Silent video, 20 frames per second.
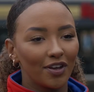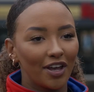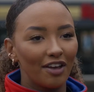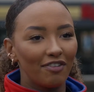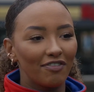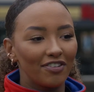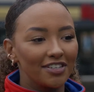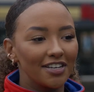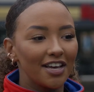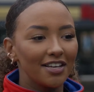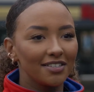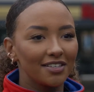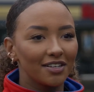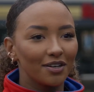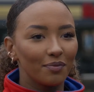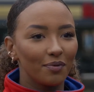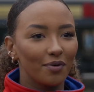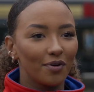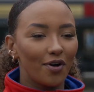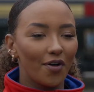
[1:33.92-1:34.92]
Okay,
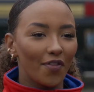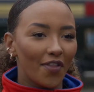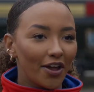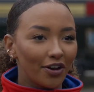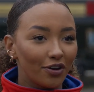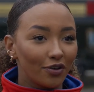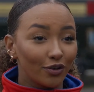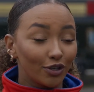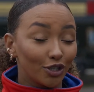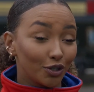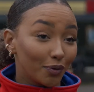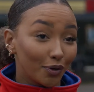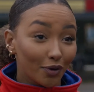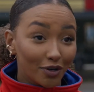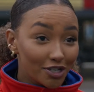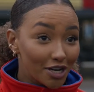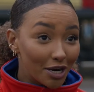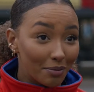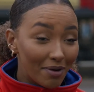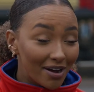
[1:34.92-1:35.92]
fantastic. Well, on that note, should we go
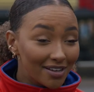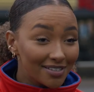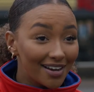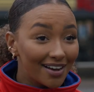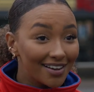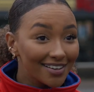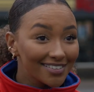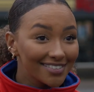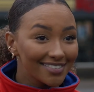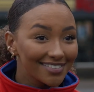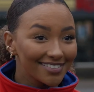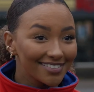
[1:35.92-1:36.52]
check my tyres?